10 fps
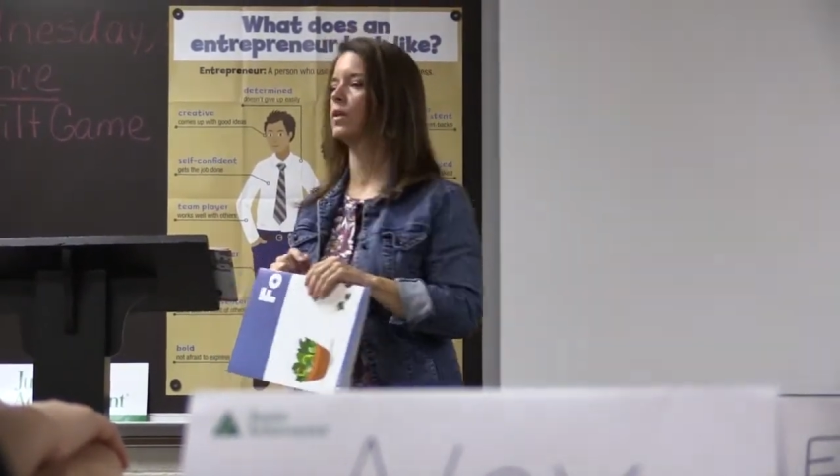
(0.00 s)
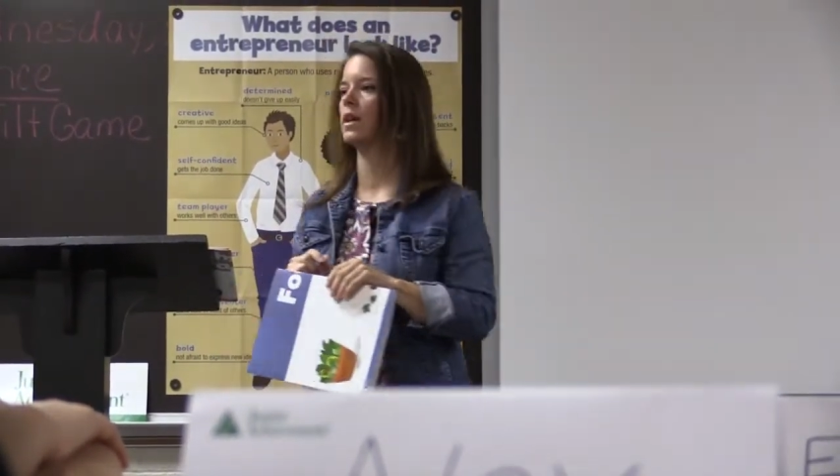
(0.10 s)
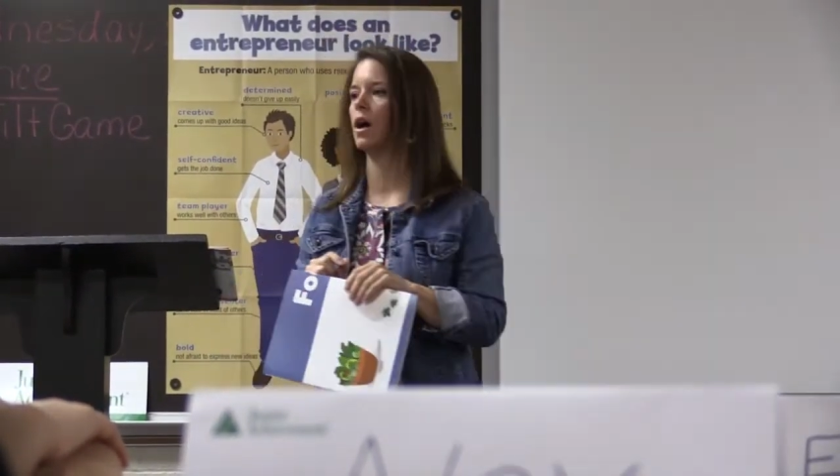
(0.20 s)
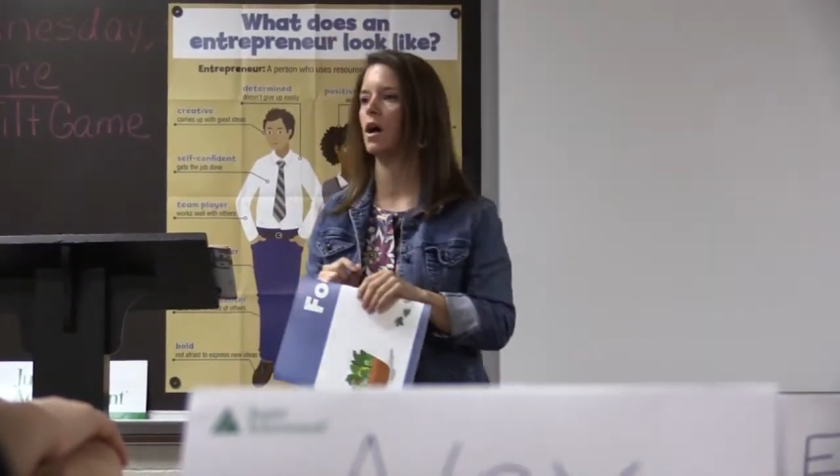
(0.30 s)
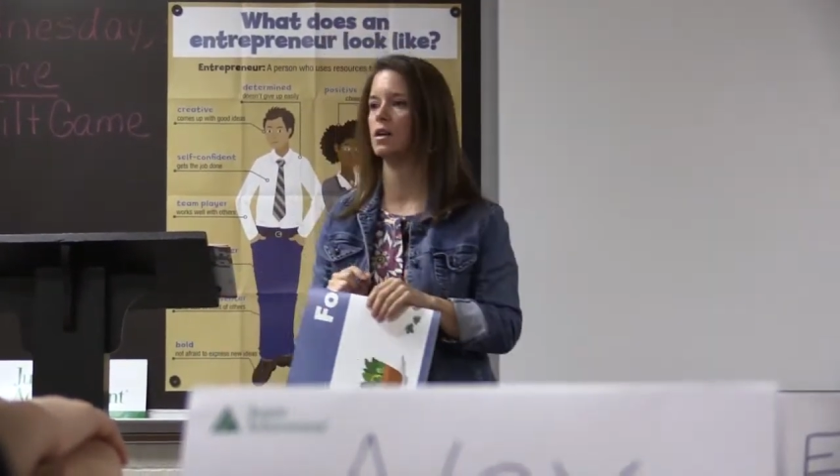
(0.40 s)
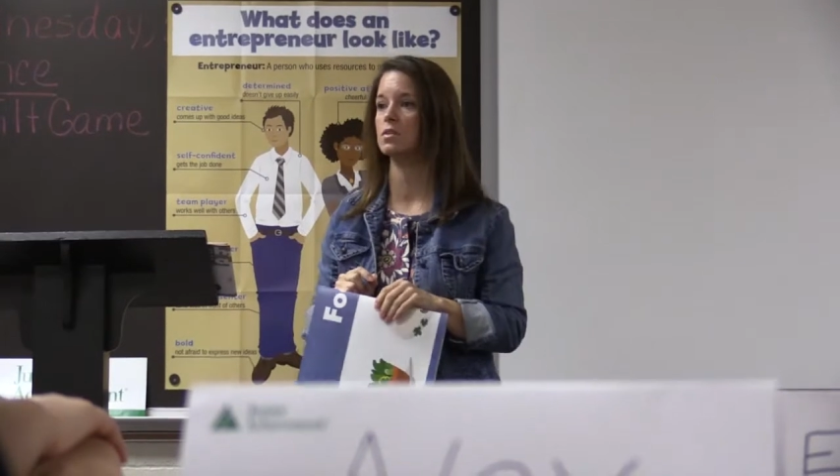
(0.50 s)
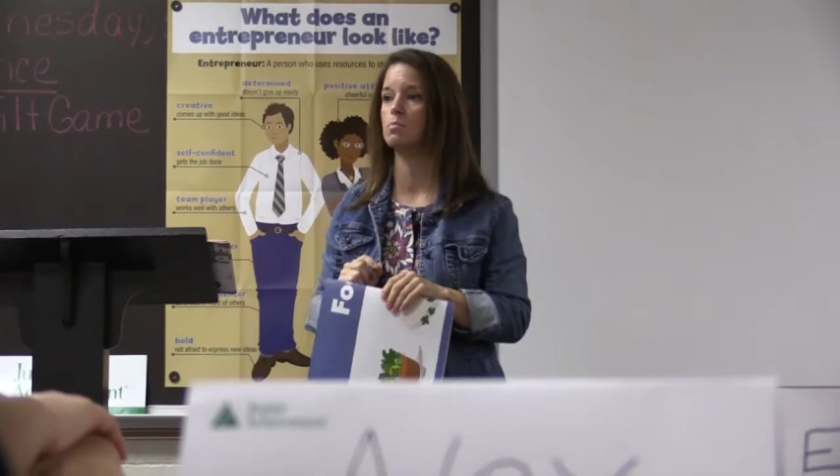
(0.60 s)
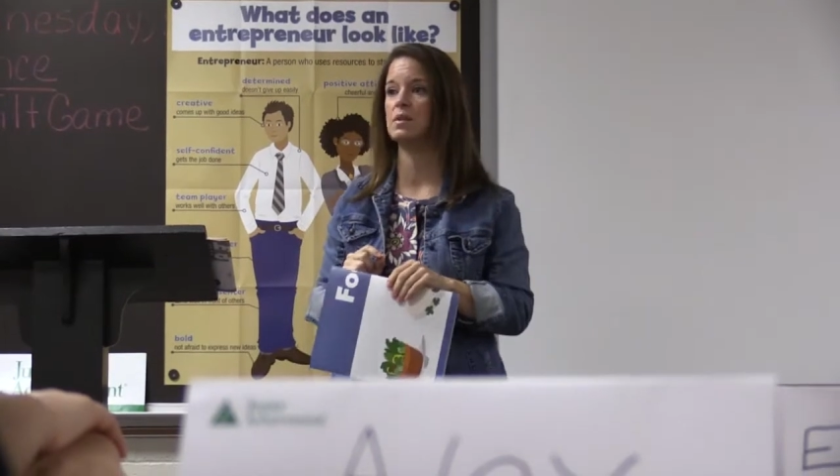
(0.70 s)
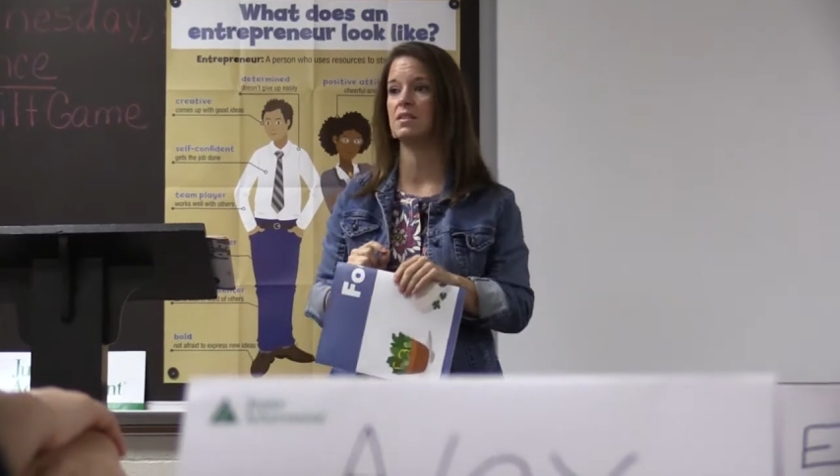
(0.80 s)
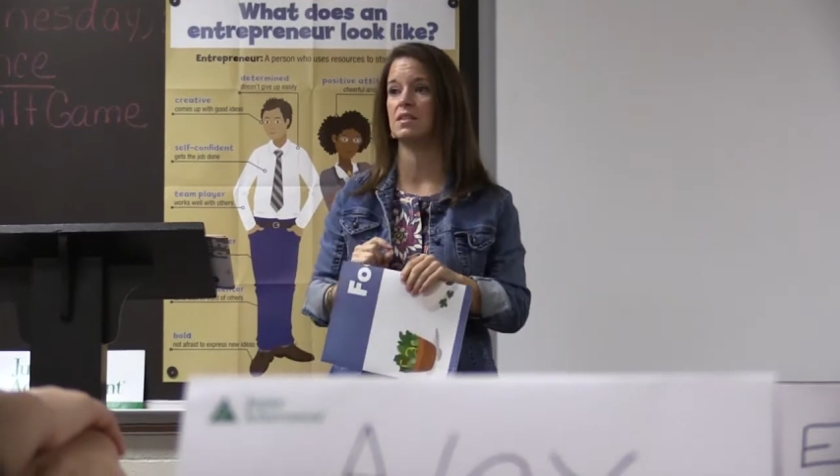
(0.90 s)
and the
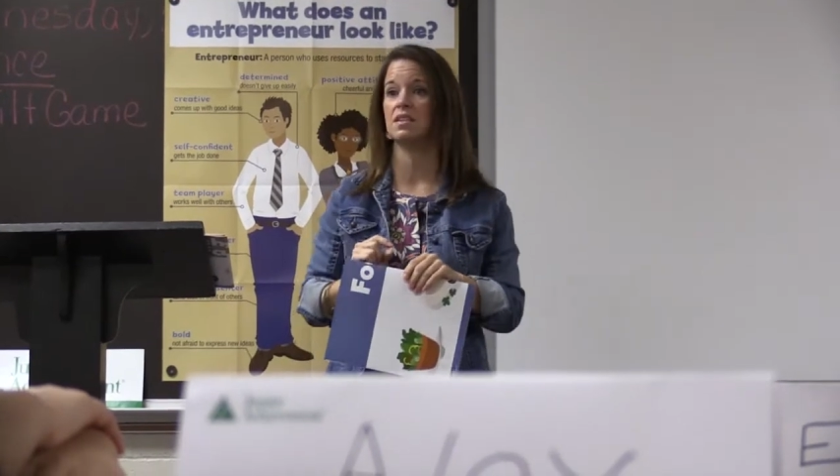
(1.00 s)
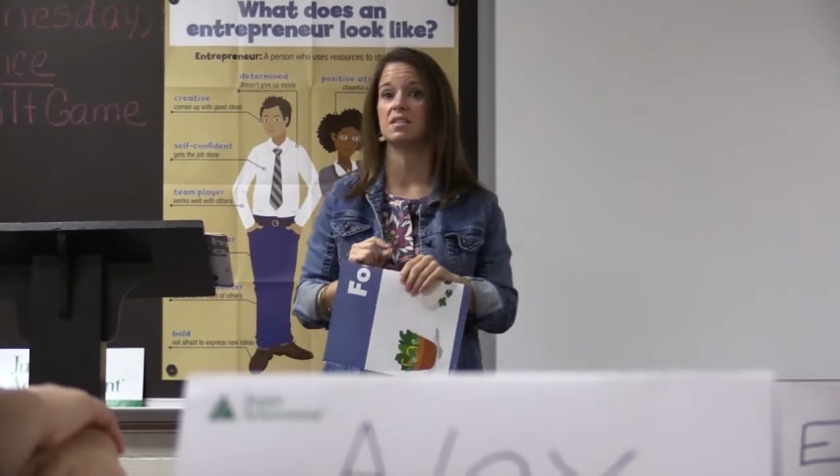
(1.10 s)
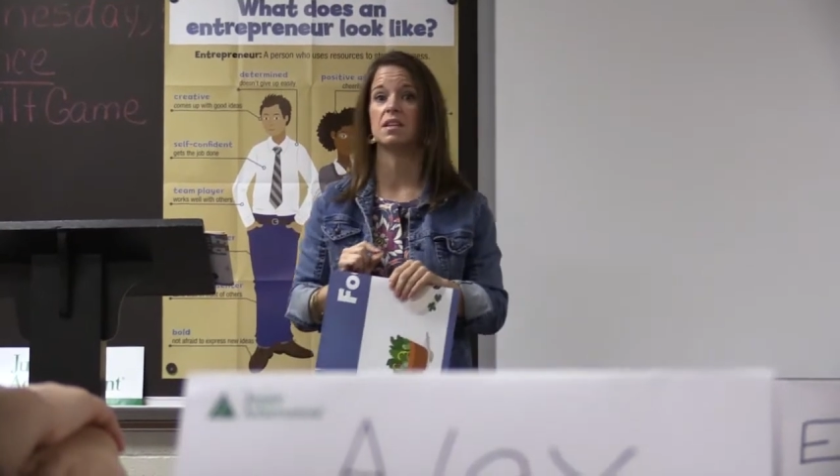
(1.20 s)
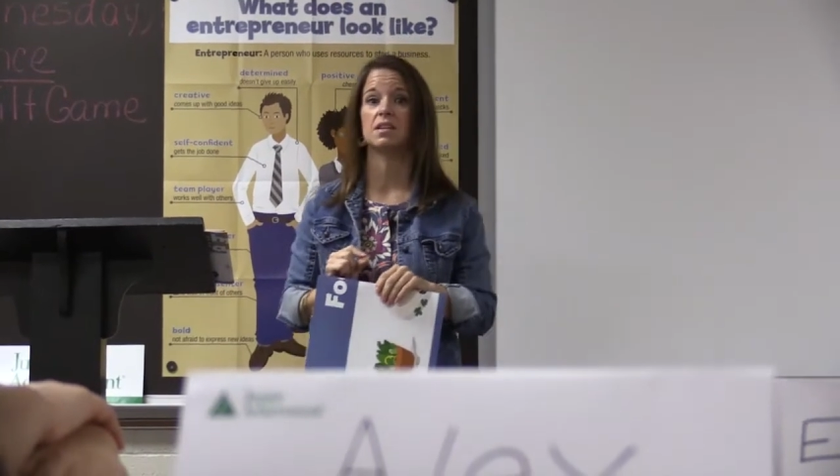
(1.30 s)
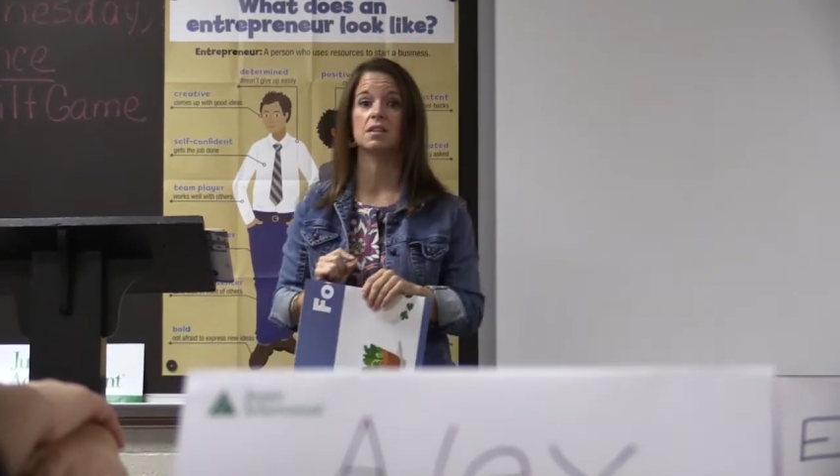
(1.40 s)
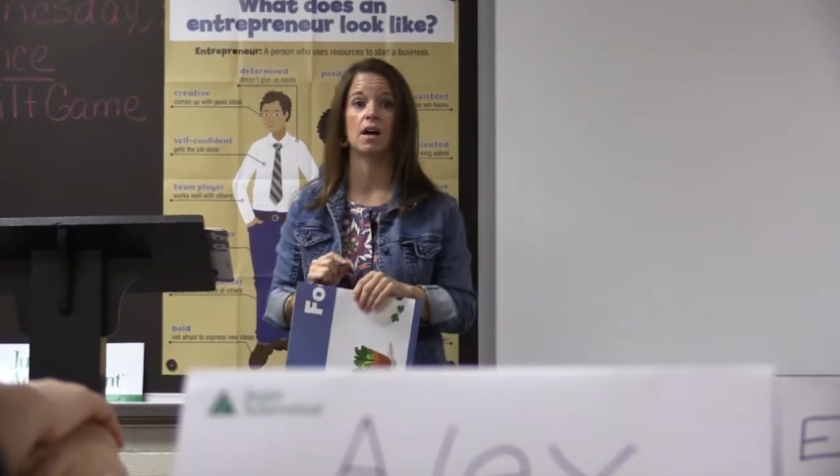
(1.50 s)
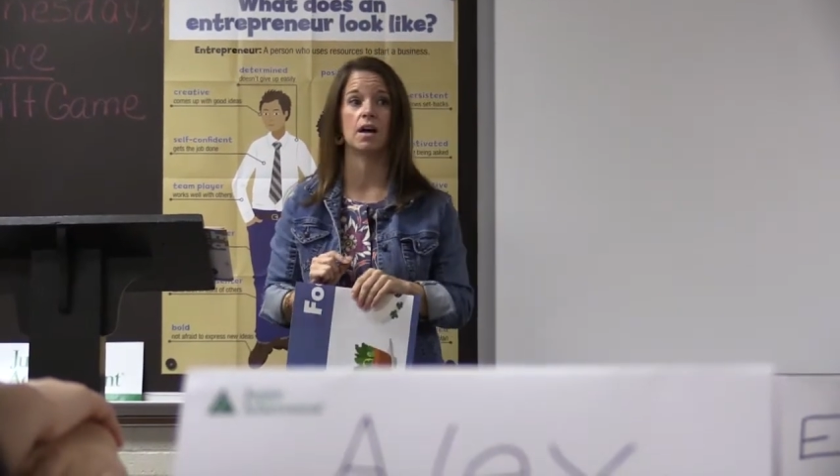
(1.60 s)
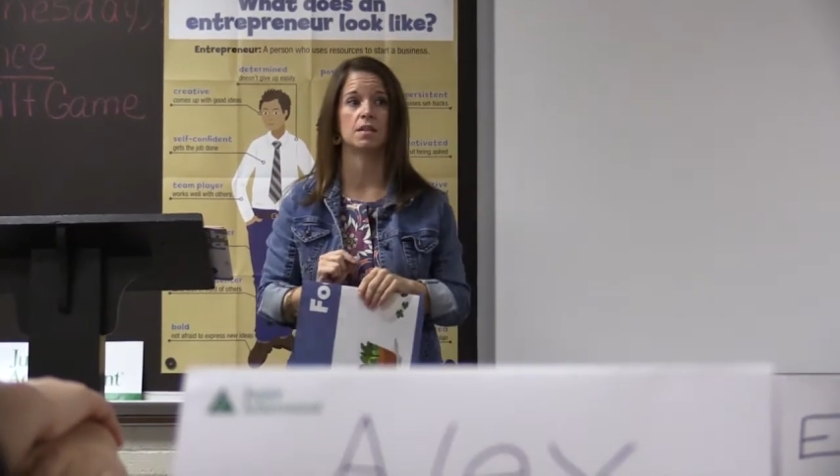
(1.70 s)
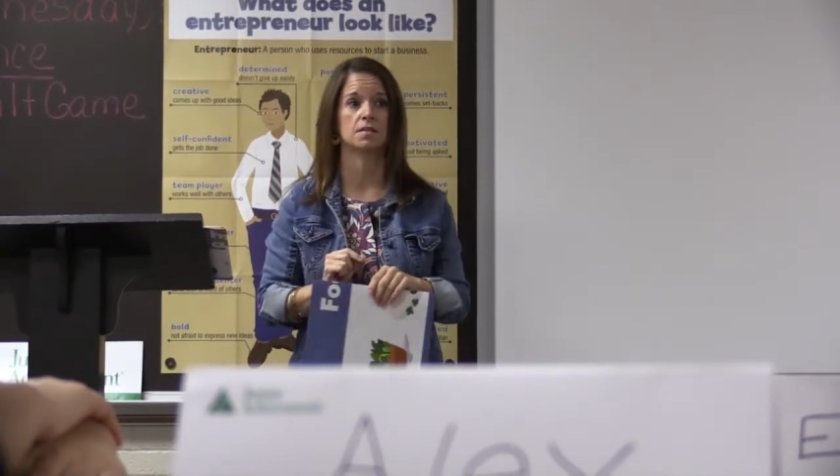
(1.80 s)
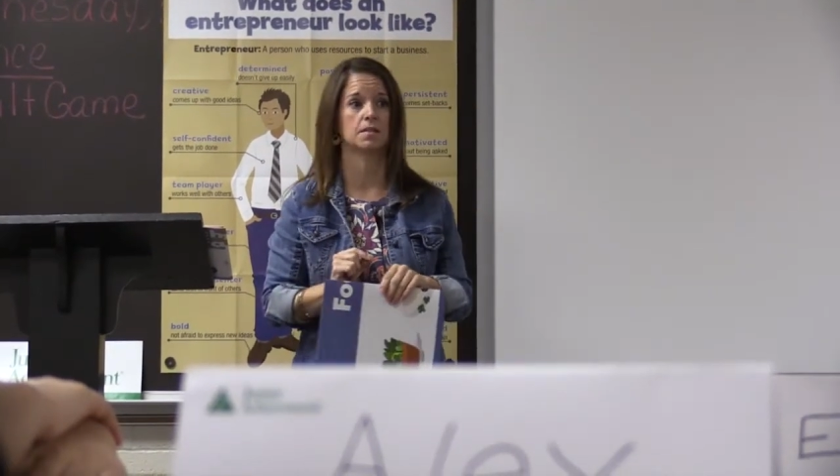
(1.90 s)
business that they're
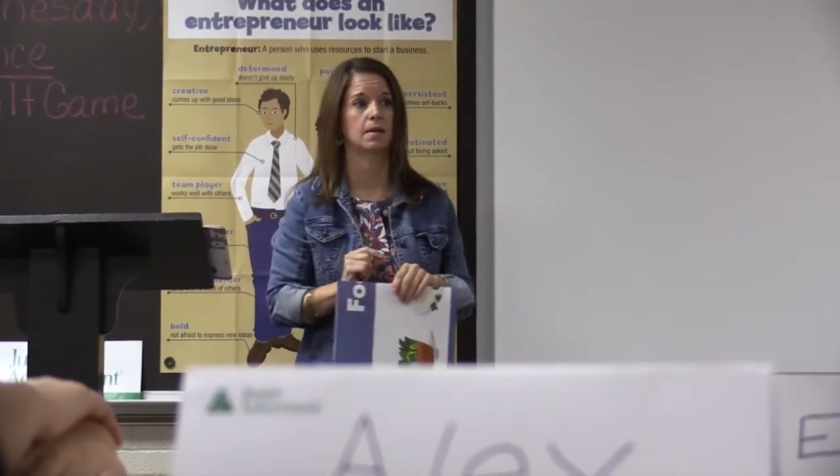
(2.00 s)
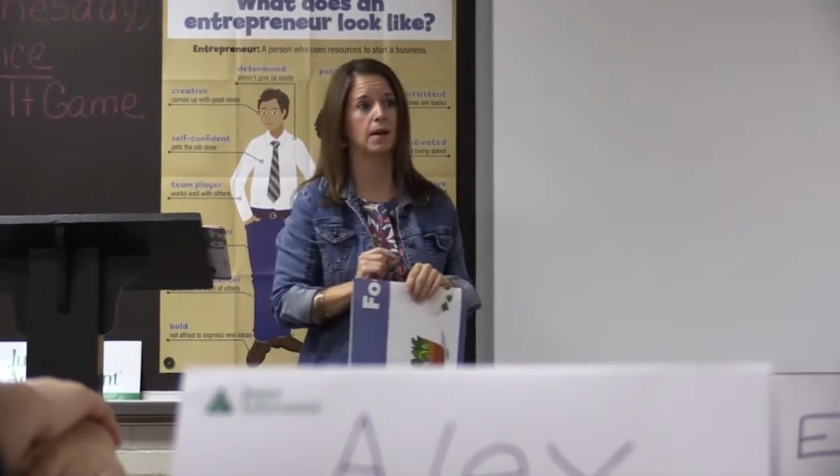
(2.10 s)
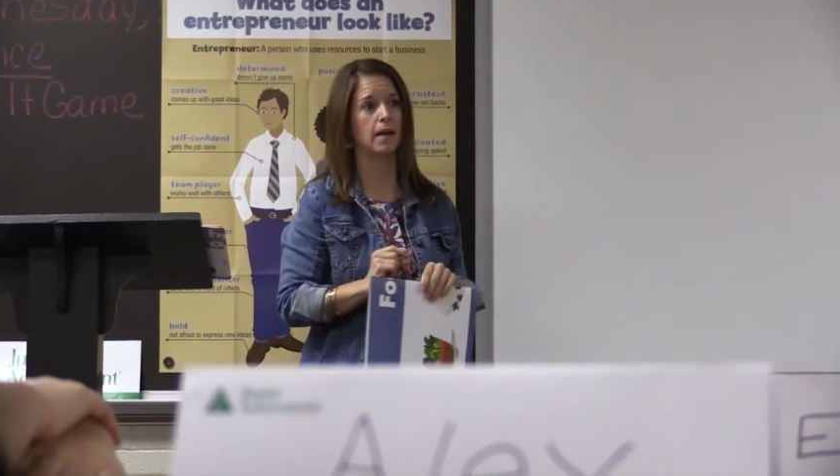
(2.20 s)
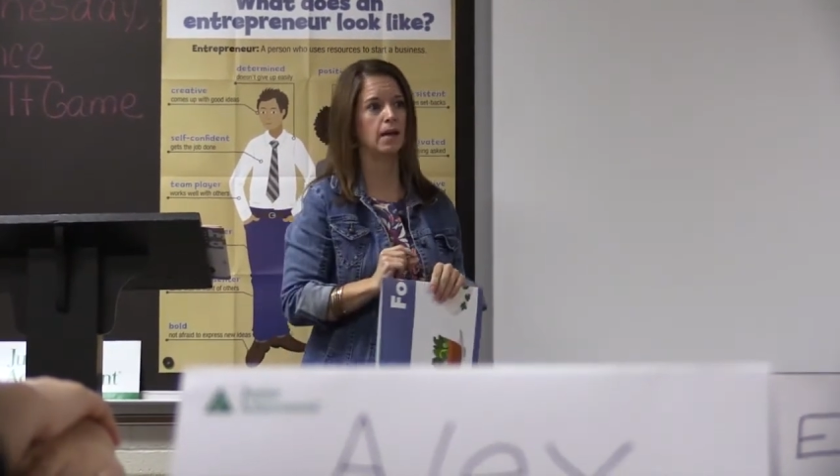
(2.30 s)
associated with.